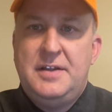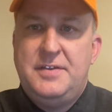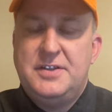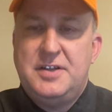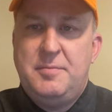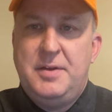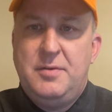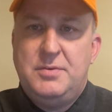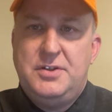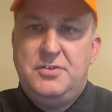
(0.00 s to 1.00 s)
This could be
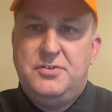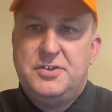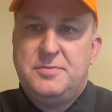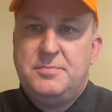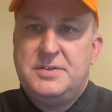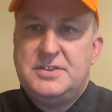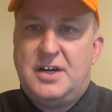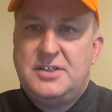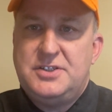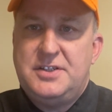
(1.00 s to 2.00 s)
with you just
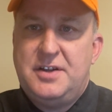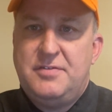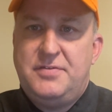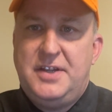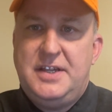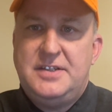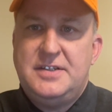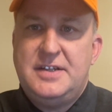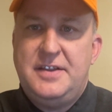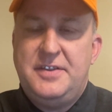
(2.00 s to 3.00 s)
massaging their feet.
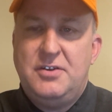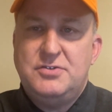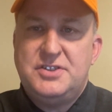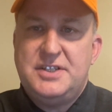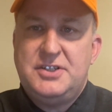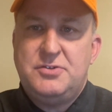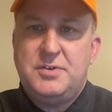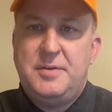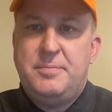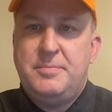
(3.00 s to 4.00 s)
And those
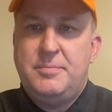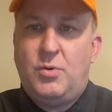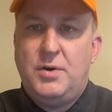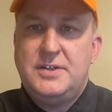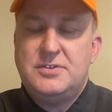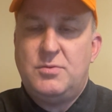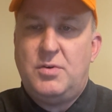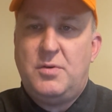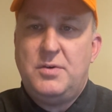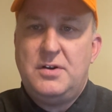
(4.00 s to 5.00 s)
sensory points are
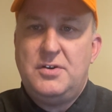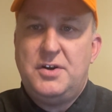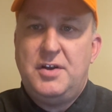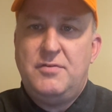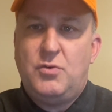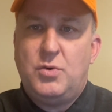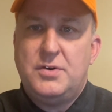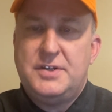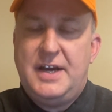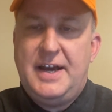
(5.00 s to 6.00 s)
what we're looking for
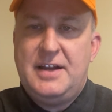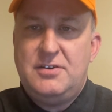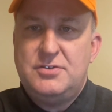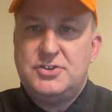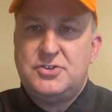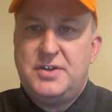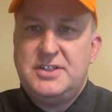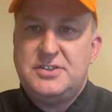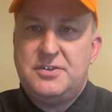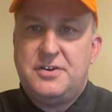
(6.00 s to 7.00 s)
to add a little
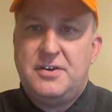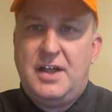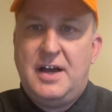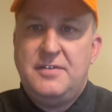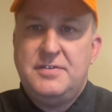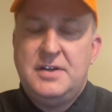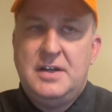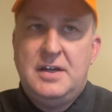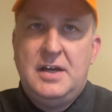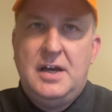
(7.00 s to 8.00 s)
stress to their life.
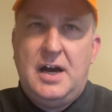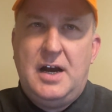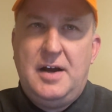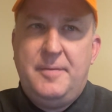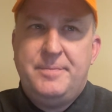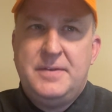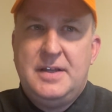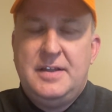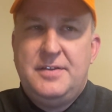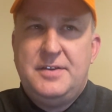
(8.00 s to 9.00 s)

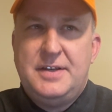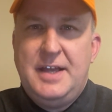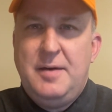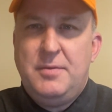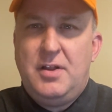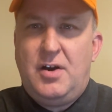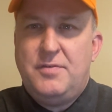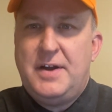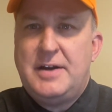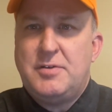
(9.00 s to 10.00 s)
The damp
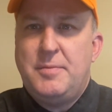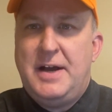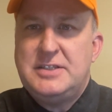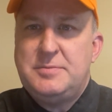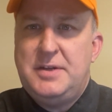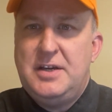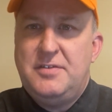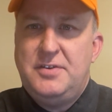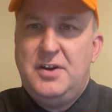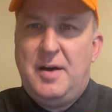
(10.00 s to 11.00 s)
cloth kind of reminds me
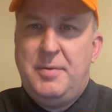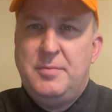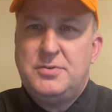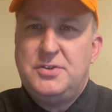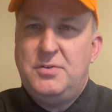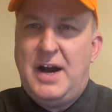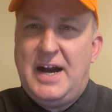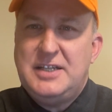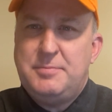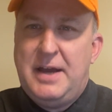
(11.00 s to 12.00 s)
of, you know how people do
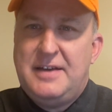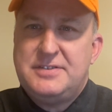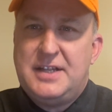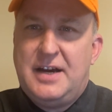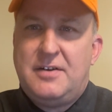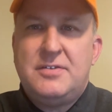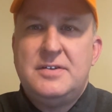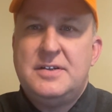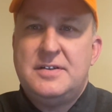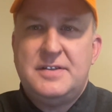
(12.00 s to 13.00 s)
ice baths now?
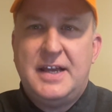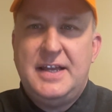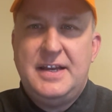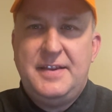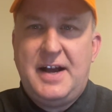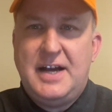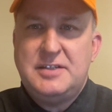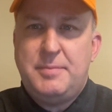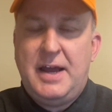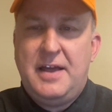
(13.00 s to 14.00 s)
They get in the
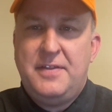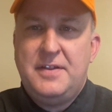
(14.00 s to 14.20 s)
ice bath